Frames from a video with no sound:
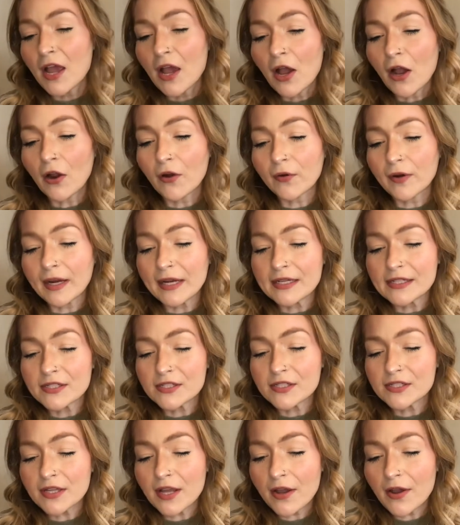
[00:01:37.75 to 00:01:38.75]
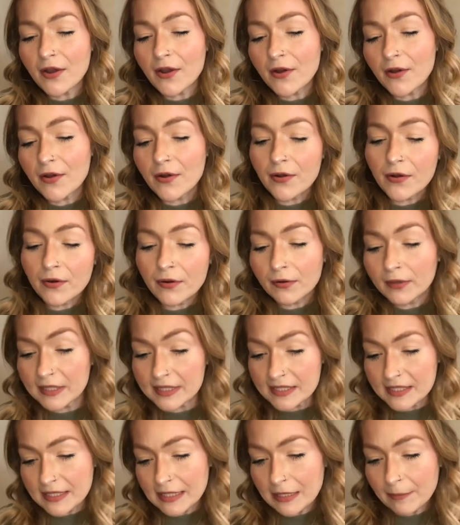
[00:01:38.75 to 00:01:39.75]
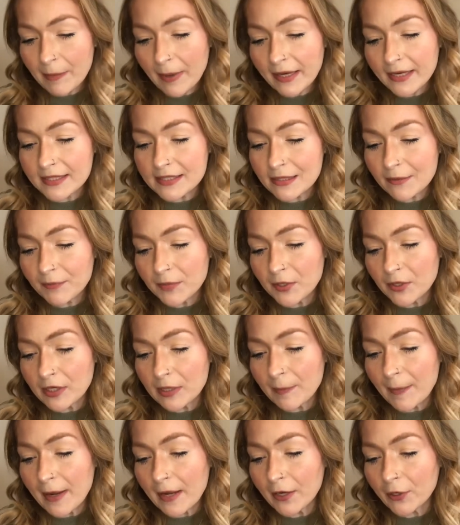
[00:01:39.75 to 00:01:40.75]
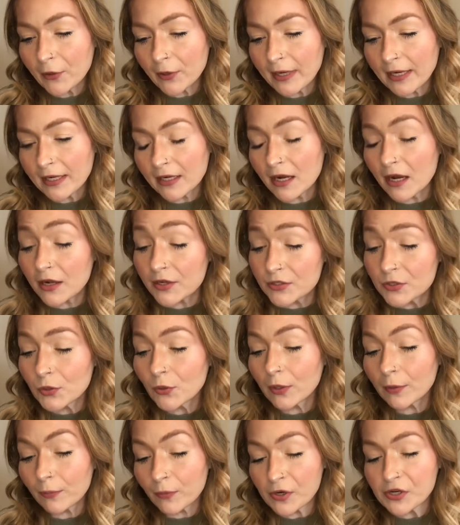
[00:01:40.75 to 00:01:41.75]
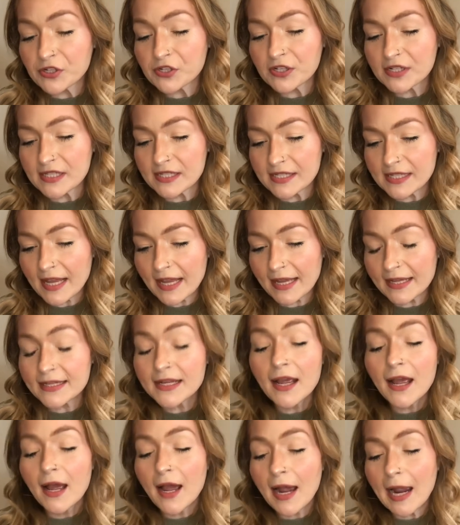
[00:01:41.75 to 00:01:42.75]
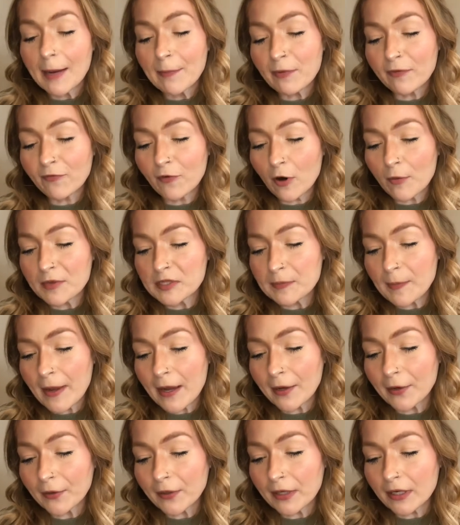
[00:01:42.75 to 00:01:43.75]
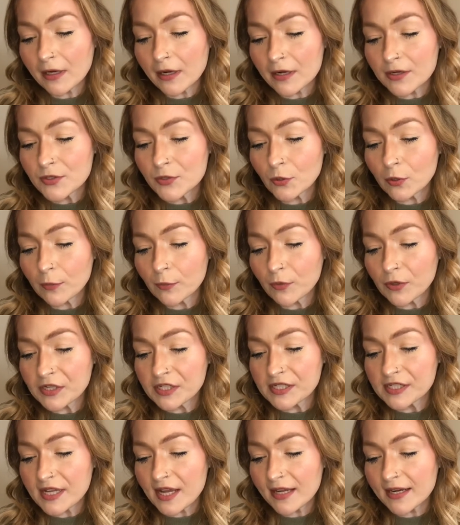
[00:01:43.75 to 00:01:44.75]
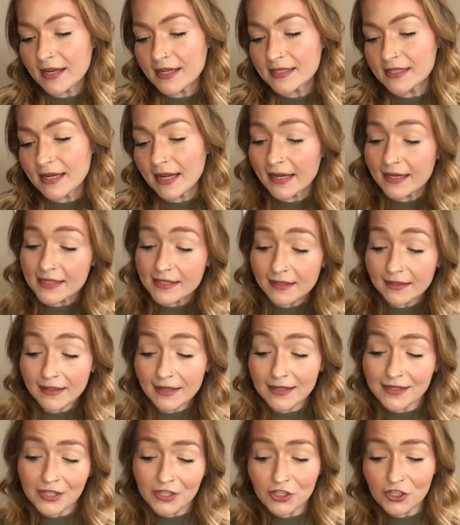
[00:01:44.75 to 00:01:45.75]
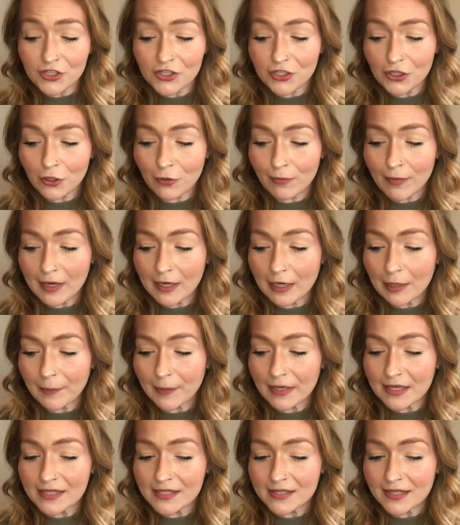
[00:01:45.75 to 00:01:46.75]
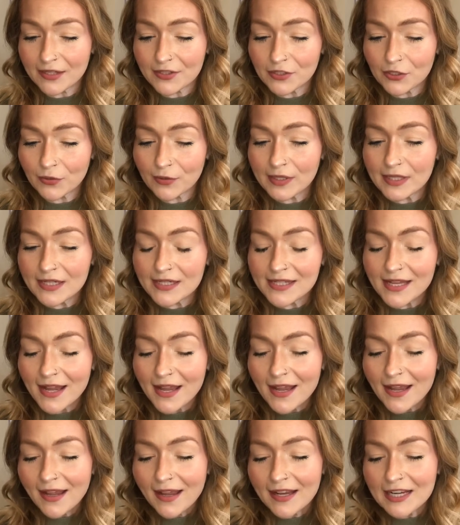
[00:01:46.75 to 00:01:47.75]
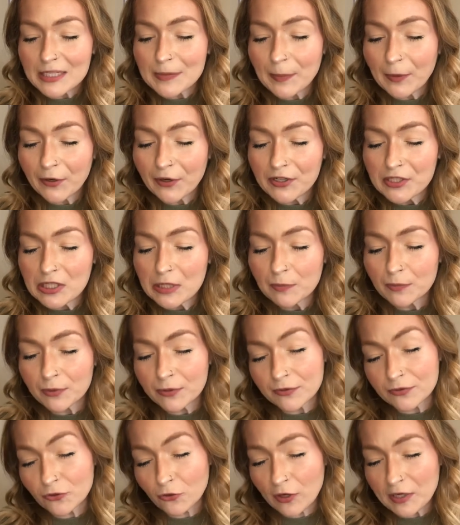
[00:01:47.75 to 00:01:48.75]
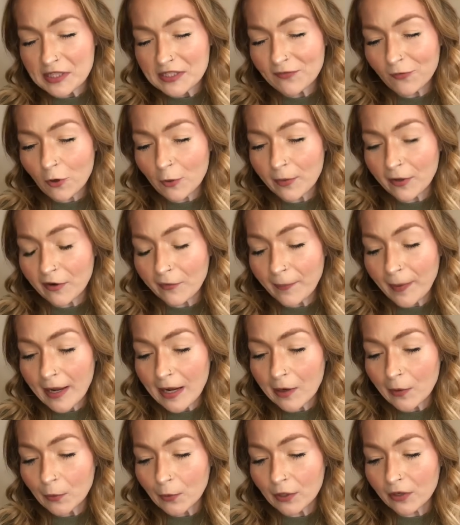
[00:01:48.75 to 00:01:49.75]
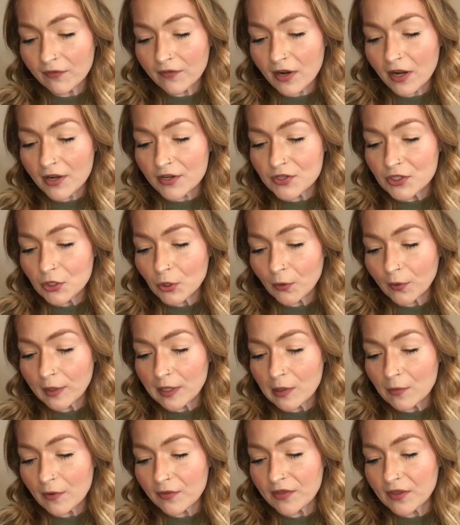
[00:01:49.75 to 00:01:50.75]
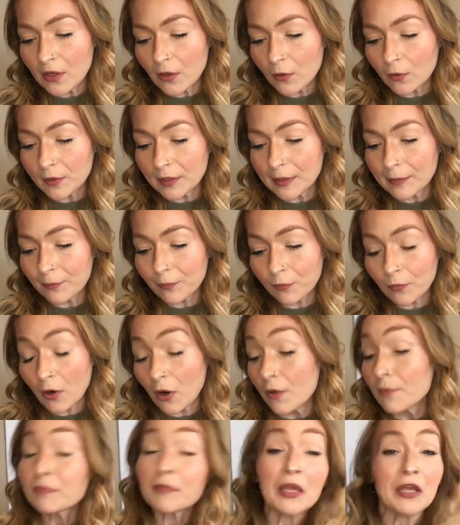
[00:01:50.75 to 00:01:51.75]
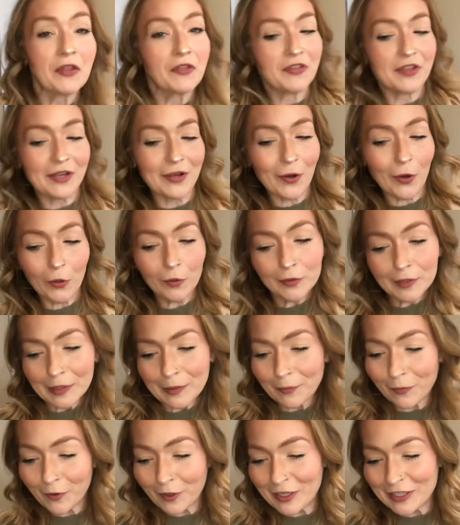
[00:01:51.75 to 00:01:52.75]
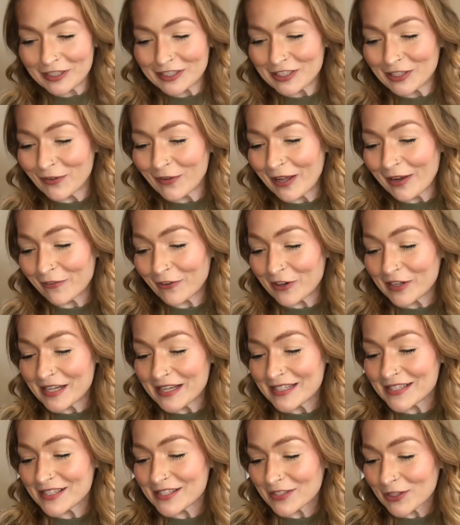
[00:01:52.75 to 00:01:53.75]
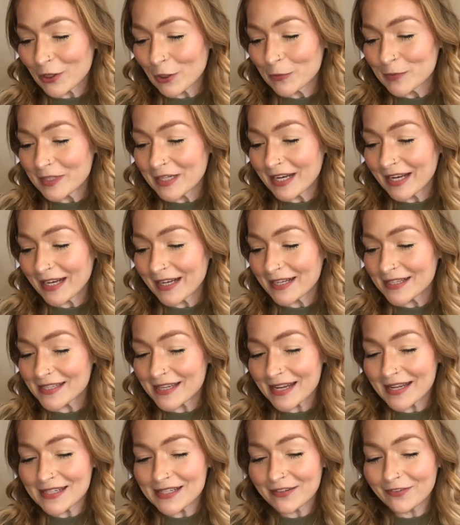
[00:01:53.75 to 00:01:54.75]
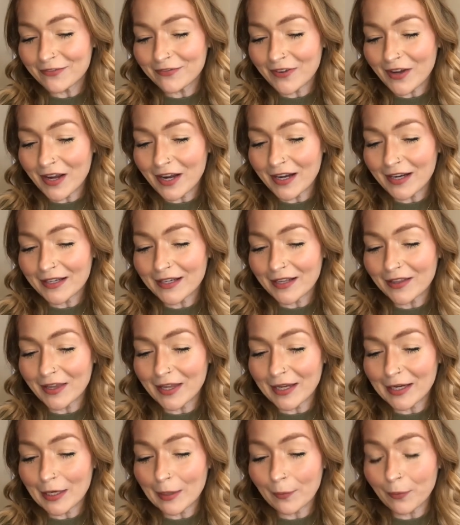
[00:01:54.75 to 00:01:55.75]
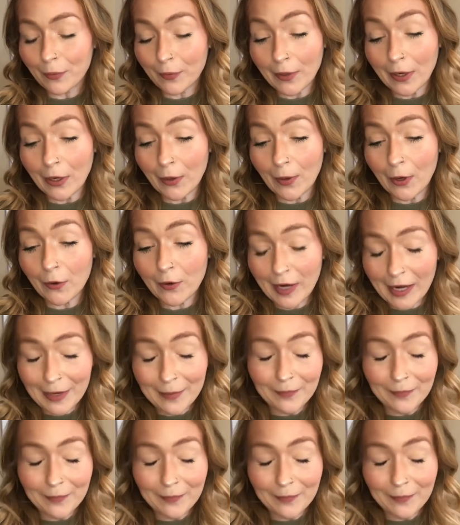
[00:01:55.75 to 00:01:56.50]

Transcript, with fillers: All right, so let's see, Baddington Beauty Powder and Contour Brush Set. High Performance Powder and Contour Brush Set is an excellent addition to your makeup accessories. Experience the transformative power of contouring with the only the only brush you'll ever need to sculpt, enhance, and define like a pro. Okay.